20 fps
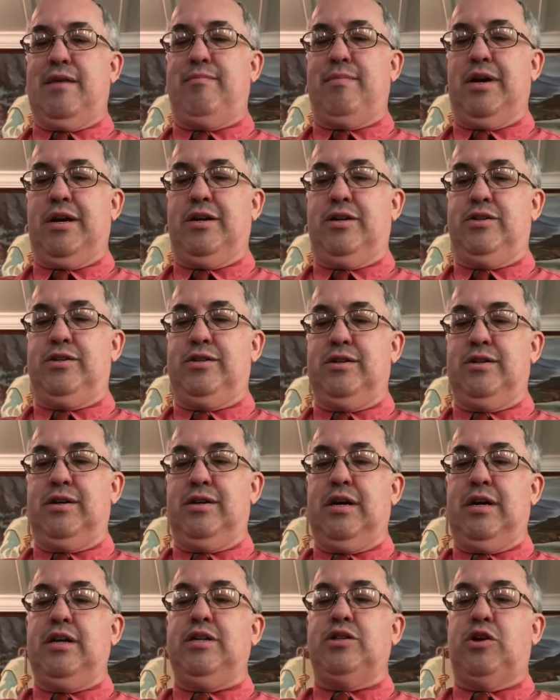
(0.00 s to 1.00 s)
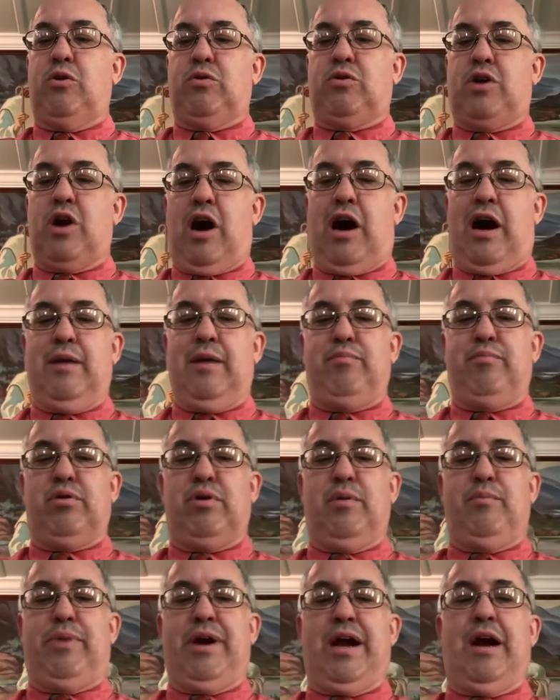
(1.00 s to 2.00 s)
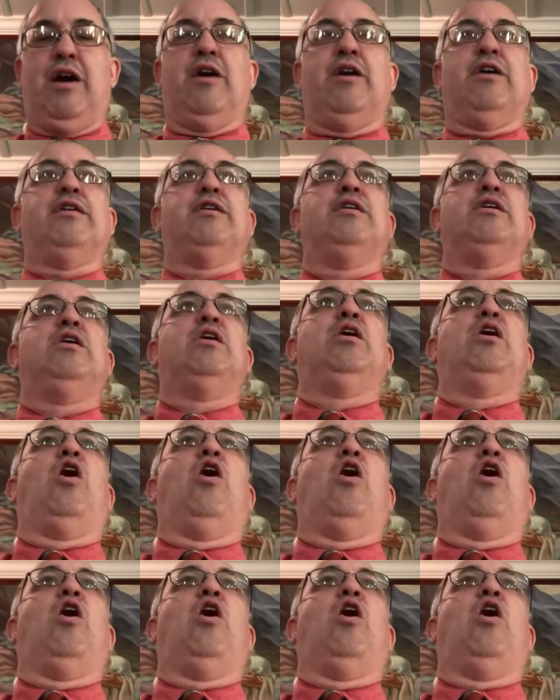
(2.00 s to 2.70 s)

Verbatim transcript: image. So God prepared